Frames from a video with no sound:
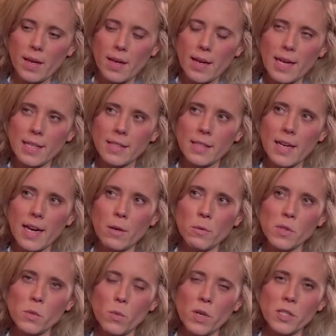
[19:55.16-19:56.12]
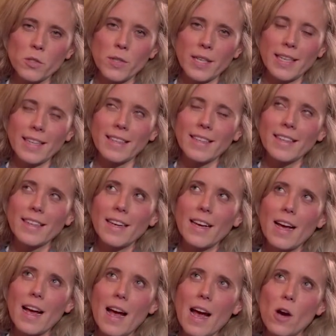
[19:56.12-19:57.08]
And I was wondering,
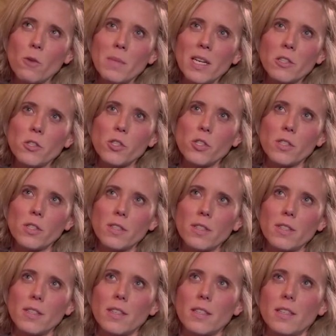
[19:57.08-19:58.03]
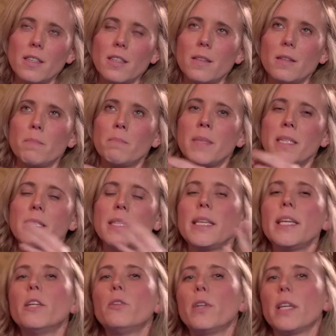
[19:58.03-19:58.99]
how much
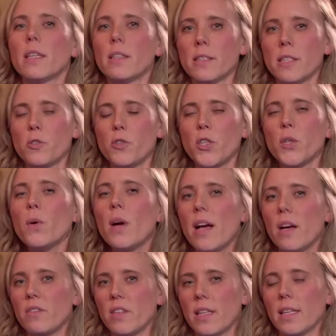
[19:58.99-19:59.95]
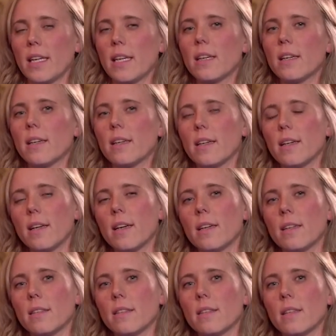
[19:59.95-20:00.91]
material did you have, Enrique?
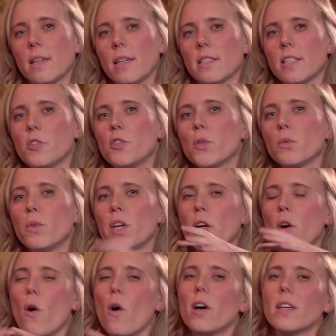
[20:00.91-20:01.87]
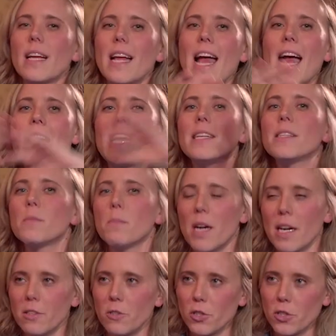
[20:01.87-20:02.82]
Did you record as
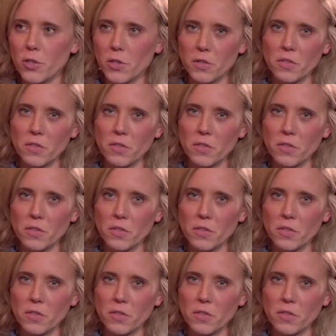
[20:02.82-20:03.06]
much to